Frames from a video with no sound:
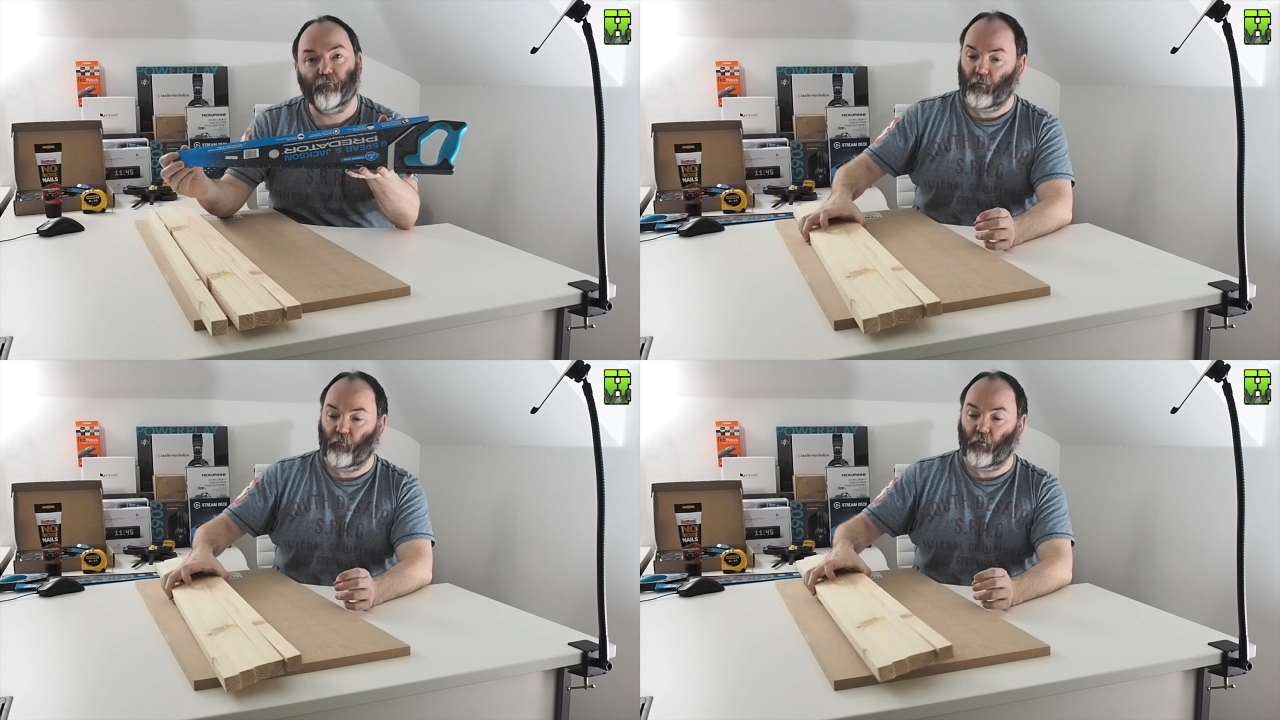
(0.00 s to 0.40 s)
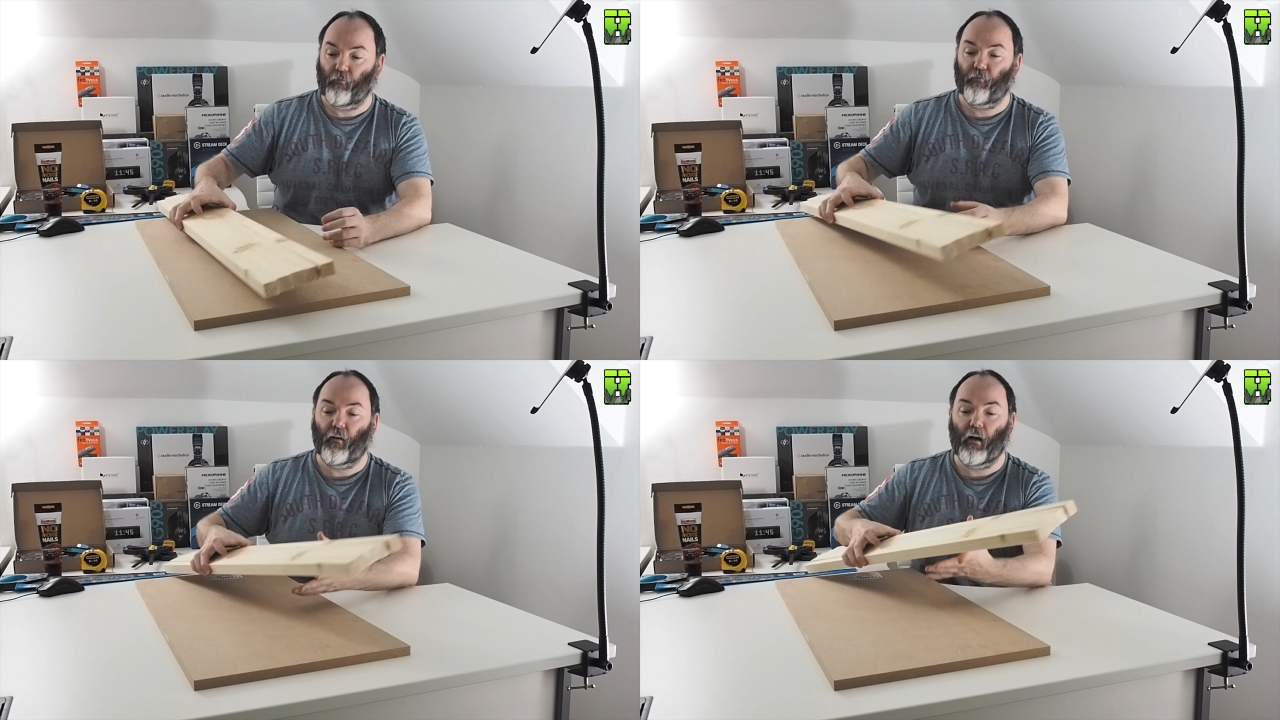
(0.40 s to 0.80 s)
I've got
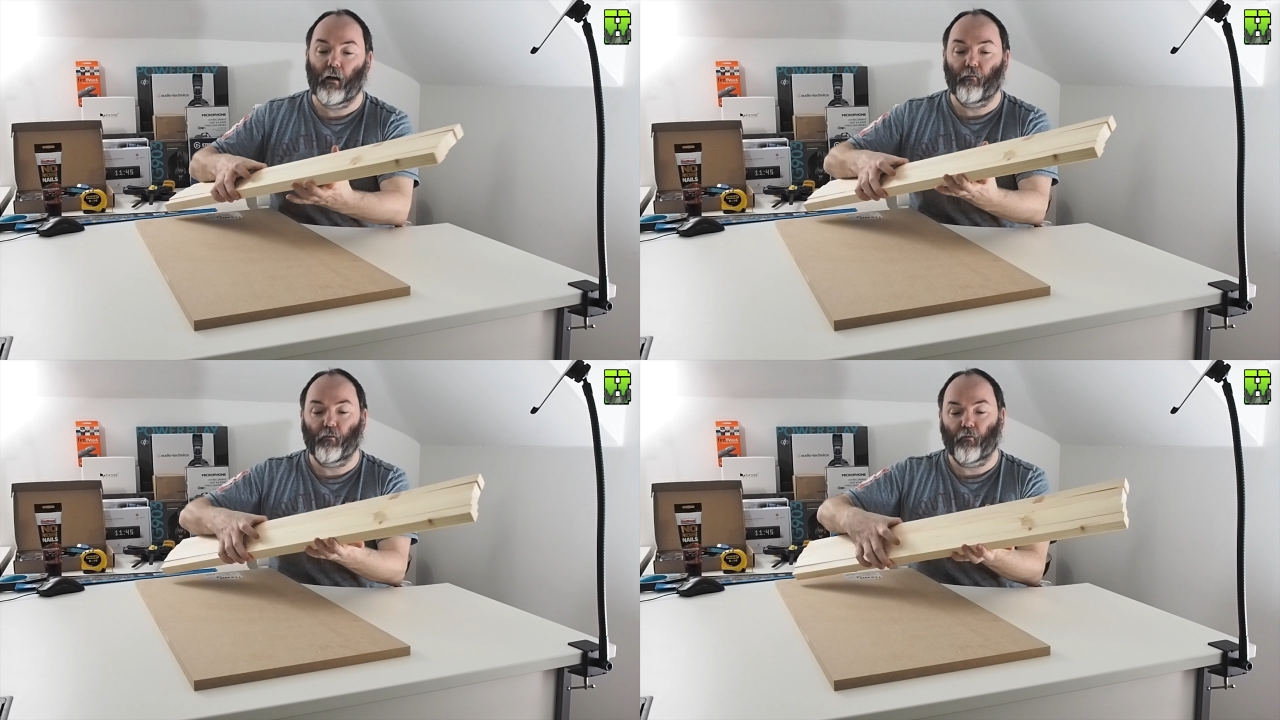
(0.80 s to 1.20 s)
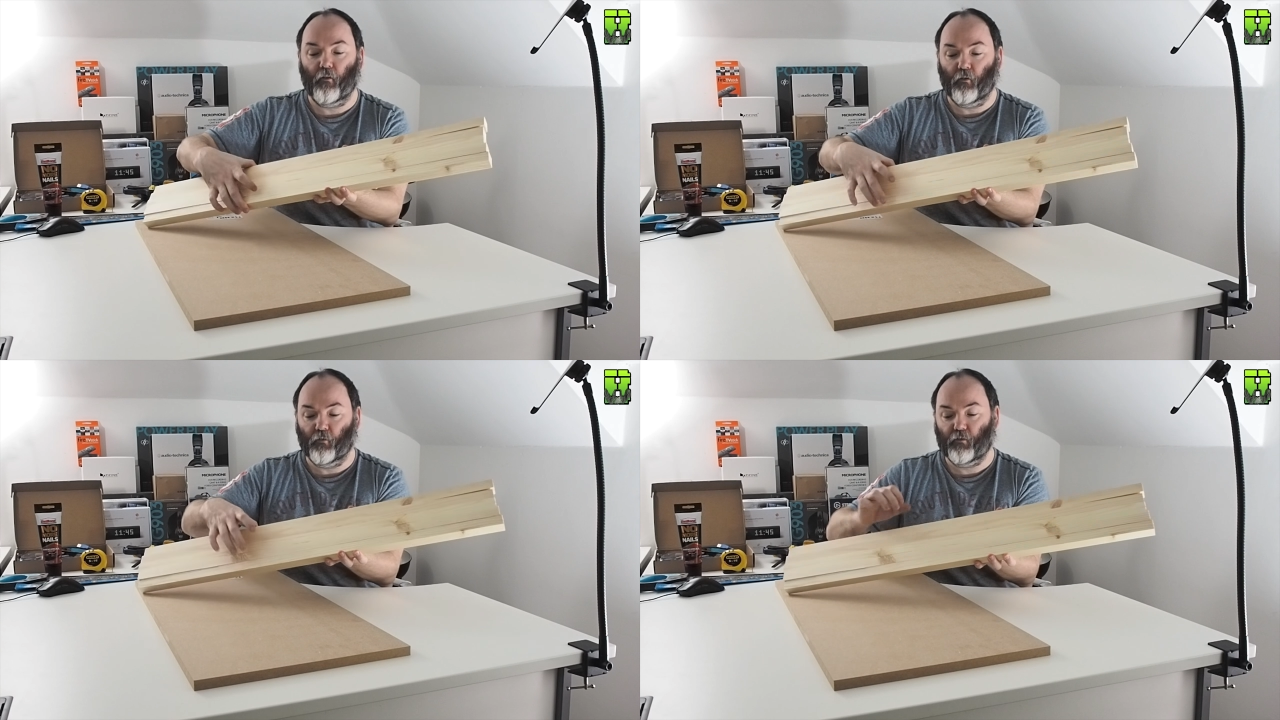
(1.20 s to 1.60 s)
5 of
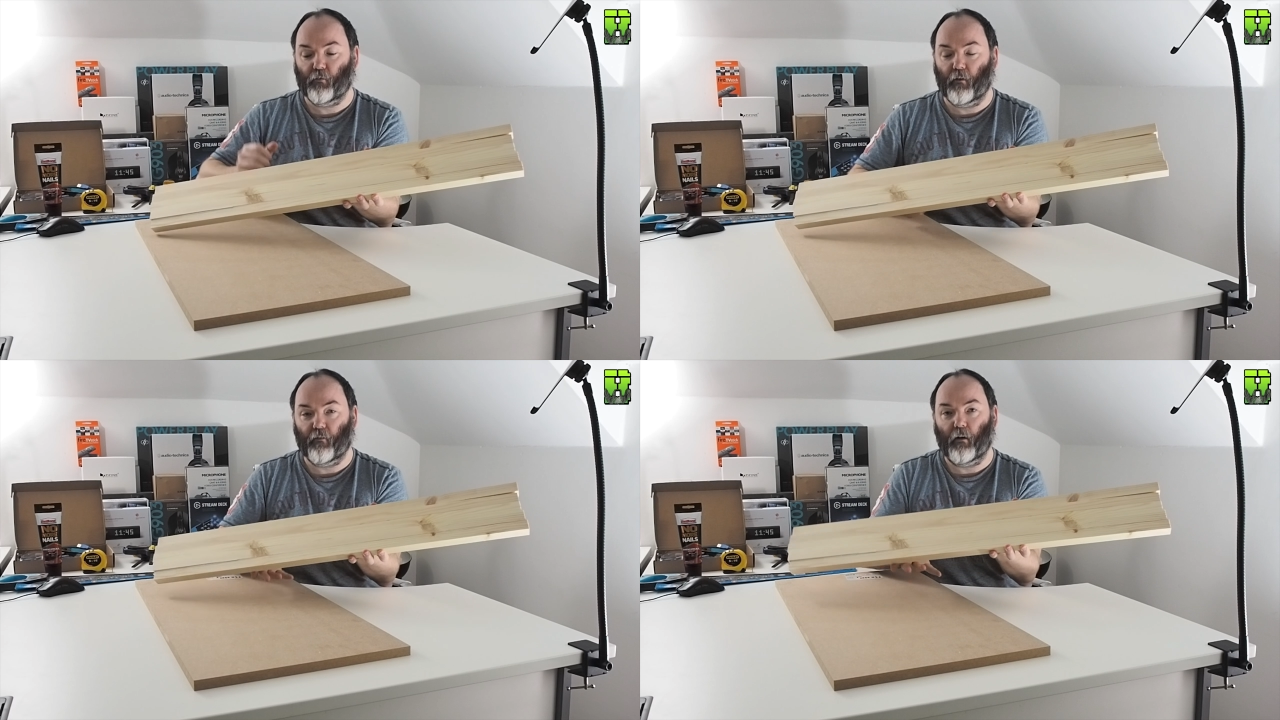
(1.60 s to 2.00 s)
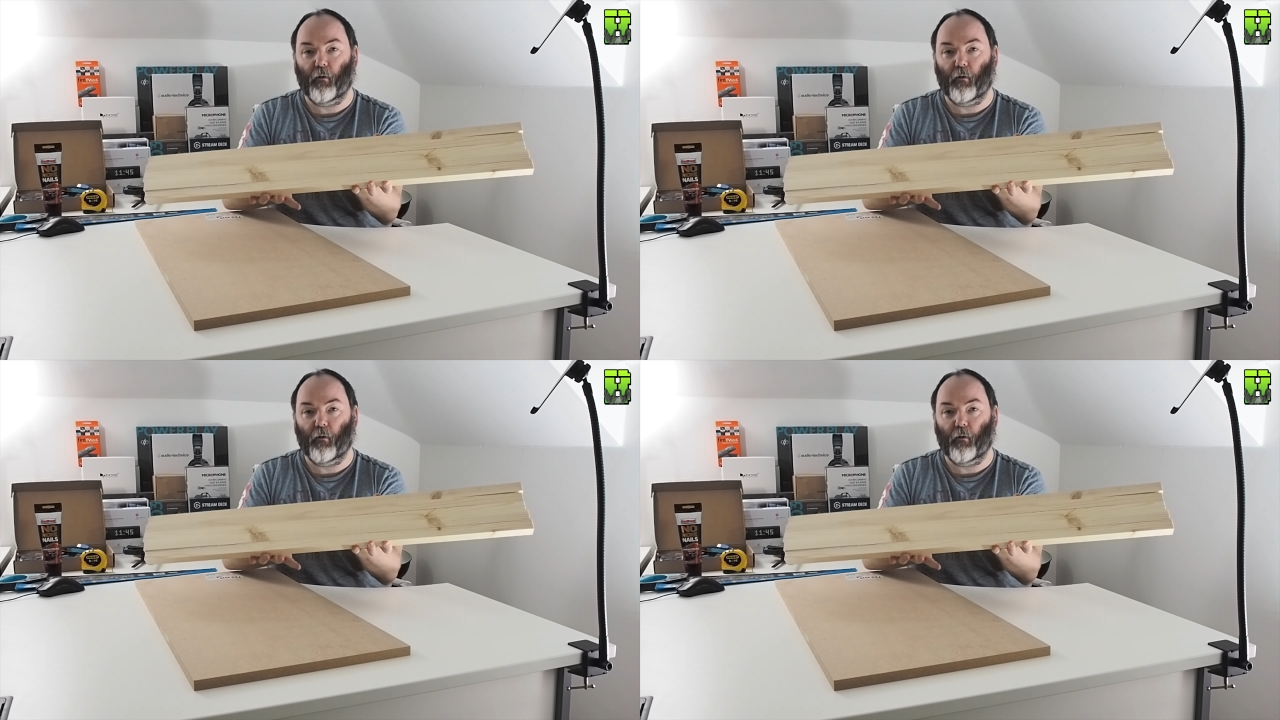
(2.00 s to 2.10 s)
those 25